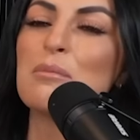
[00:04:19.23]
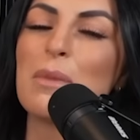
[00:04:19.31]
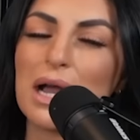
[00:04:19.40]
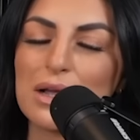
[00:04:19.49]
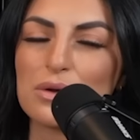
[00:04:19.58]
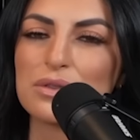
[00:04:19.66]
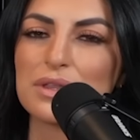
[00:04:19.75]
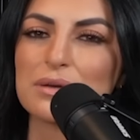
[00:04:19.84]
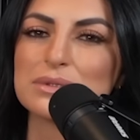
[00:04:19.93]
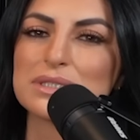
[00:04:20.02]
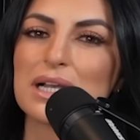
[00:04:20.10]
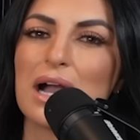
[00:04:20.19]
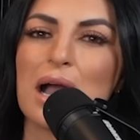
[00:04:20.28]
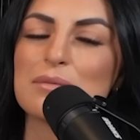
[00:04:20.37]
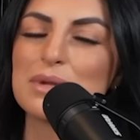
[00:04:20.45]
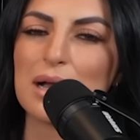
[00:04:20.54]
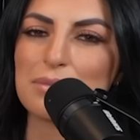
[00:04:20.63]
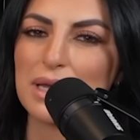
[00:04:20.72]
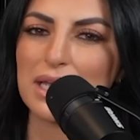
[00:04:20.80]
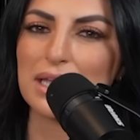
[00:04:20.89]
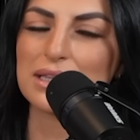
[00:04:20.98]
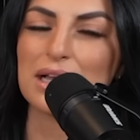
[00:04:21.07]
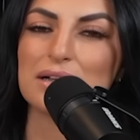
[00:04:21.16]
My whole thing was like, I'm not
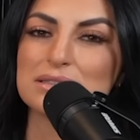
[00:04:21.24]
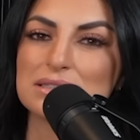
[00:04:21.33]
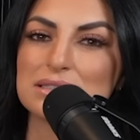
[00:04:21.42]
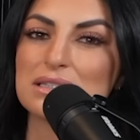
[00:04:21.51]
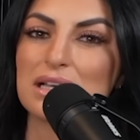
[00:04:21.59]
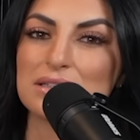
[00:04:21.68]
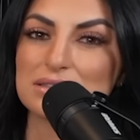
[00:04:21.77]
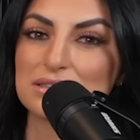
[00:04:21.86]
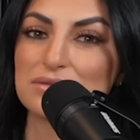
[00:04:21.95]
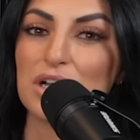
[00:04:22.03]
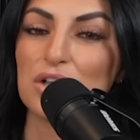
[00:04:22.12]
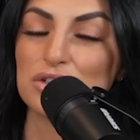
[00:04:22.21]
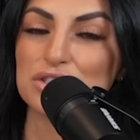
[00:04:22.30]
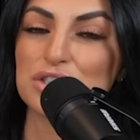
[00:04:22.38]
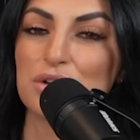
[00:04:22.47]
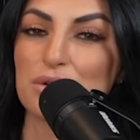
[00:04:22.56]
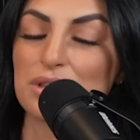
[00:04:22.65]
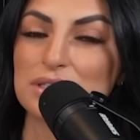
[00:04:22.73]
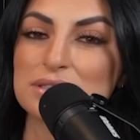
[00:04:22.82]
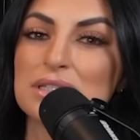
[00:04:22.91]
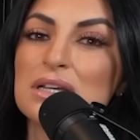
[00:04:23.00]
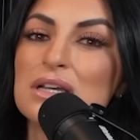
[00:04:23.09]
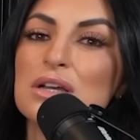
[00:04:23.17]
paying thousands and thousands of dollars to go to
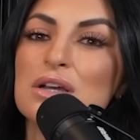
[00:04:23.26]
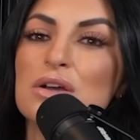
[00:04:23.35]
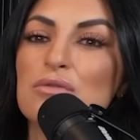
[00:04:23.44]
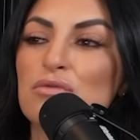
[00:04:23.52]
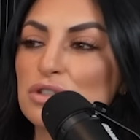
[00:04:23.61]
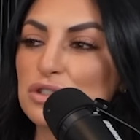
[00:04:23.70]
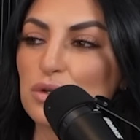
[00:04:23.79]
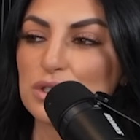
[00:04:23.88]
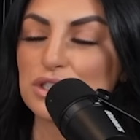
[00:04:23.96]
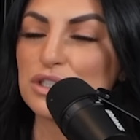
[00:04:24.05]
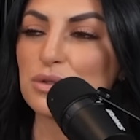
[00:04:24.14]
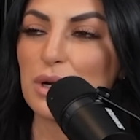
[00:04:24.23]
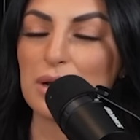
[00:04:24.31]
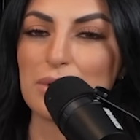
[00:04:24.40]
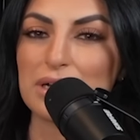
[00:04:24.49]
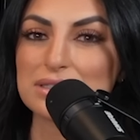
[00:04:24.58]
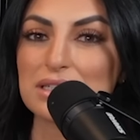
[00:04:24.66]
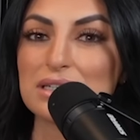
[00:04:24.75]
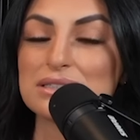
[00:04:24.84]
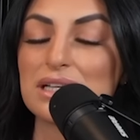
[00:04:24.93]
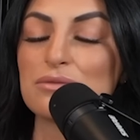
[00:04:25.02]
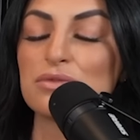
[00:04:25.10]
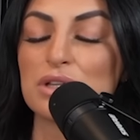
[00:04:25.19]
this resort to do ayahuasca because
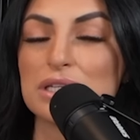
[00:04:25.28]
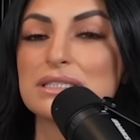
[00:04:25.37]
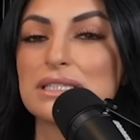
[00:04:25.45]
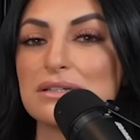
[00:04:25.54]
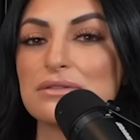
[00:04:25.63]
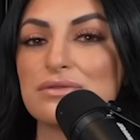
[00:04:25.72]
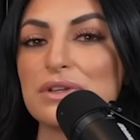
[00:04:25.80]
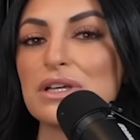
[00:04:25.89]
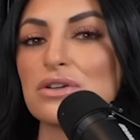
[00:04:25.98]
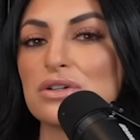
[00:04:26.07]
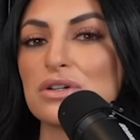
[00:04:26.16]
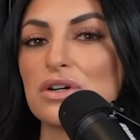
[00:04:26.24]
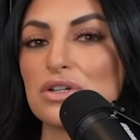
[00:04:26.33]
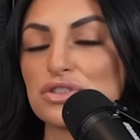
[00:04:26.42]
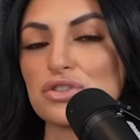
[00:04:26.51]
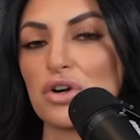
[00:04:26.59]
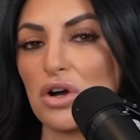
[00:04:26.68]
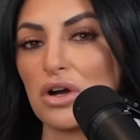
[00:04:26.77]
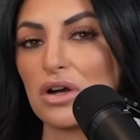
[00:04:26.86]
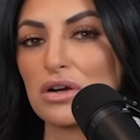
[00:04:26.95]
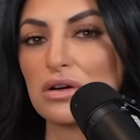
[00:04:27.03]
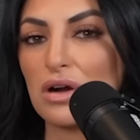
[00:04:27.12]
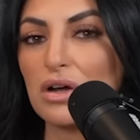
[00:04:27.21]
I really didn't feel a
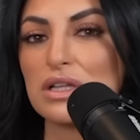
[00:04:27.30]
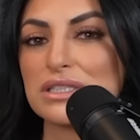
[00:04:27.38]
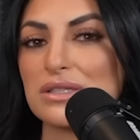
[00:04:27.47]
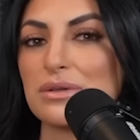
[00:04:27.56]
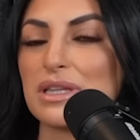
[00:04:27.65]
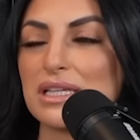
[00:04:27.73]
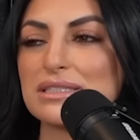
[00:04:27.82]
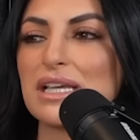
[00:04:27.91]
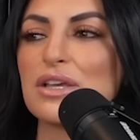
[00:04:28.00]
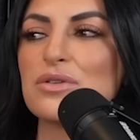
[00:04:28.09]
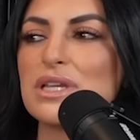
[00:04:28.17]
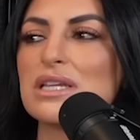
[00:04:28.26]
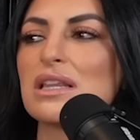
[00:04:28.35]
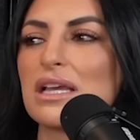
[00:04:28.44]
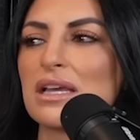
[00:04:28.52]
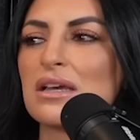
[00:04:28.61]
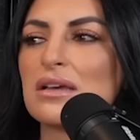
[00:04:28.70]
strong calling to it. And they say you need to like